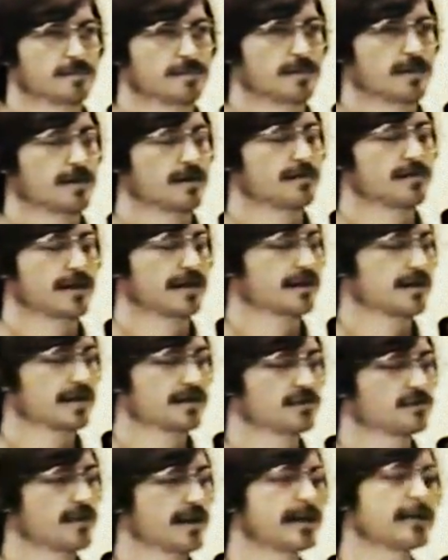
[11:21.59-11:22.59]
That
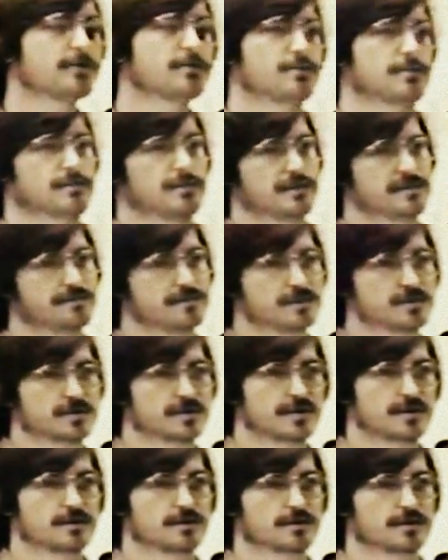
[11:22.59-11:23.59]
can't do anything like
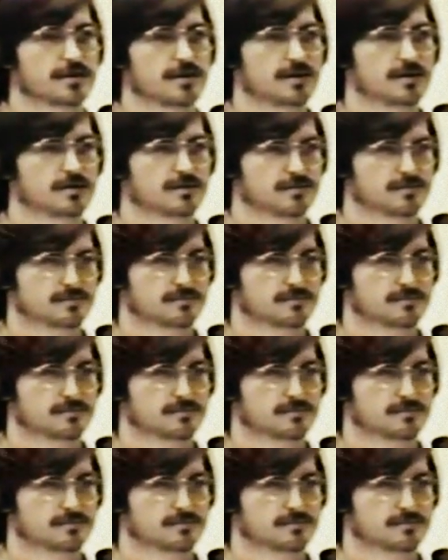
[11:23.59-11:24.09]
VisiCalc can.